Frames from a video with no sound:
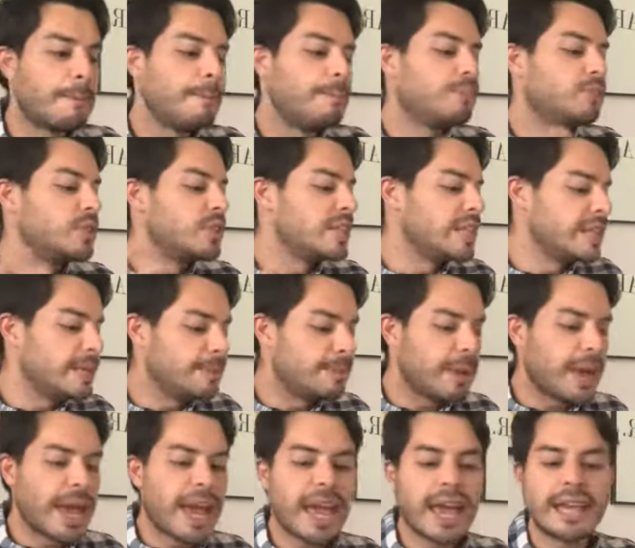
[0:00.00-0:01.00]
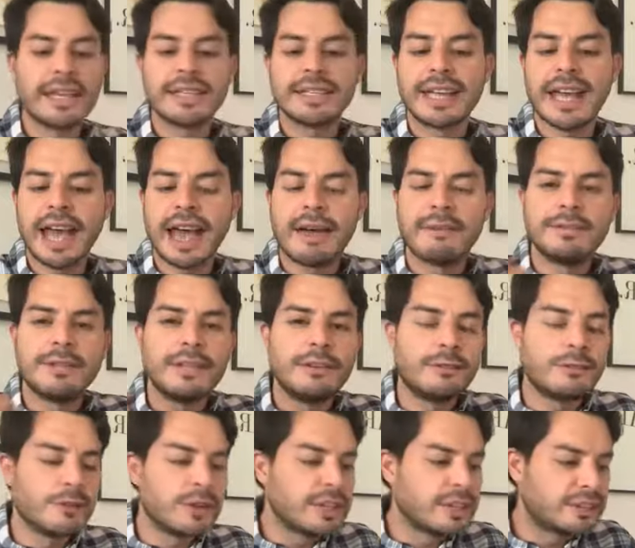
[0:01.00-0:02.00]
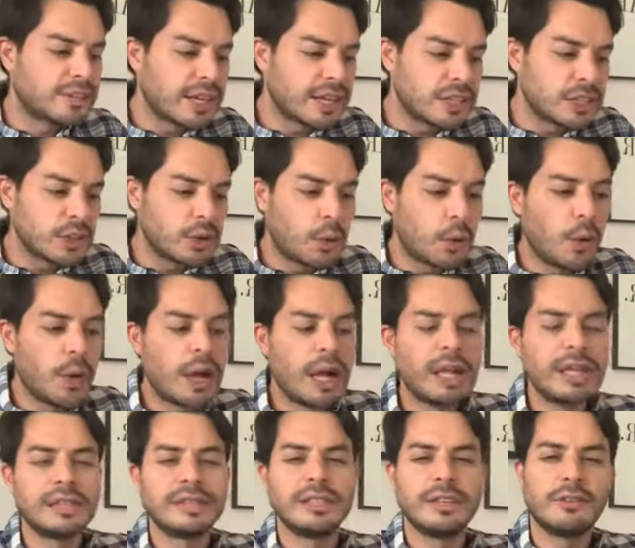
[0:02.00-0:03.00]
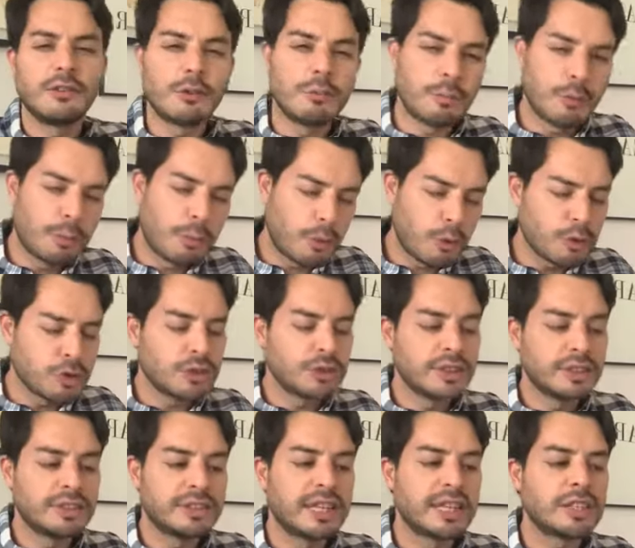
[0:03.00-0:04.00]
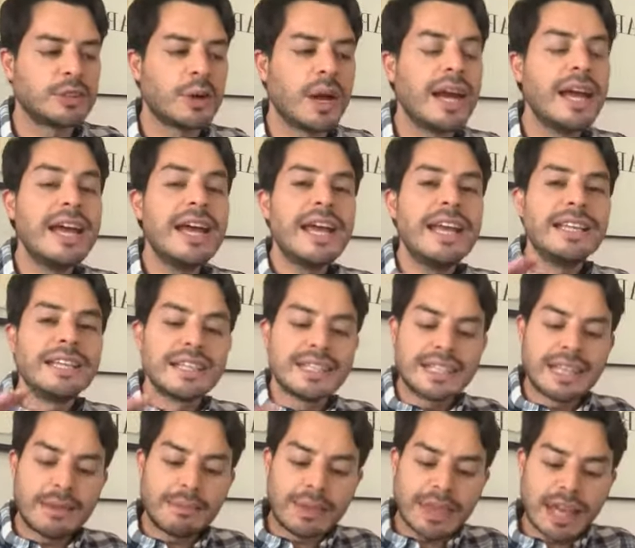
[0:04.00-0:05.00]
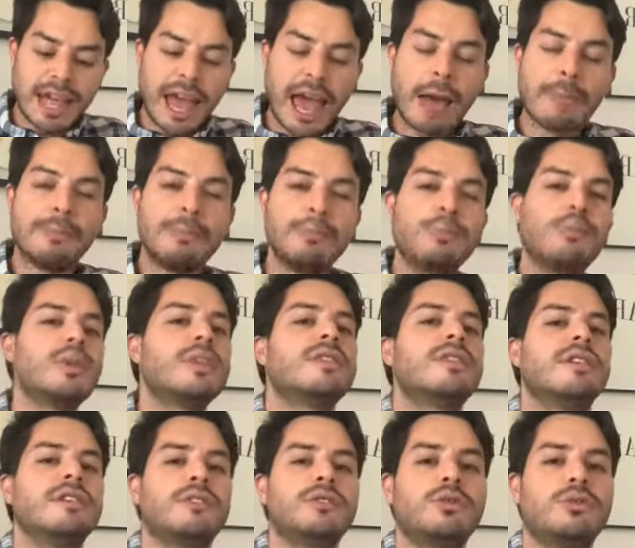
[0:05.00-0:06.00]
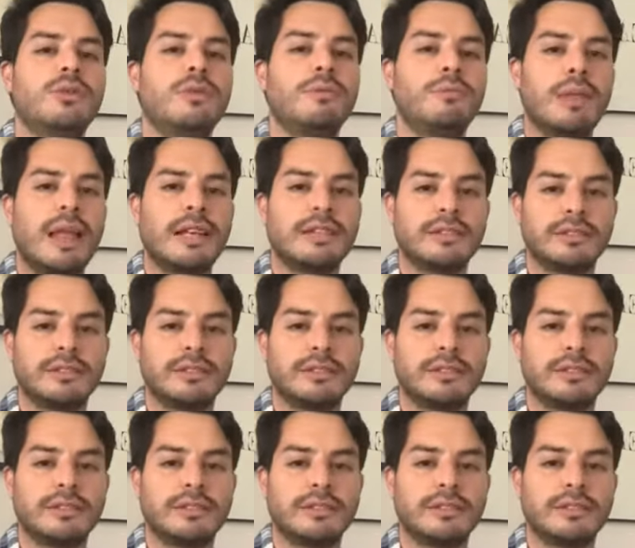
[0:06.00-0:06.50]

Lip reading: tea base, they have different essential oils, different proportions, etc. The same thing happened with these sort of blends.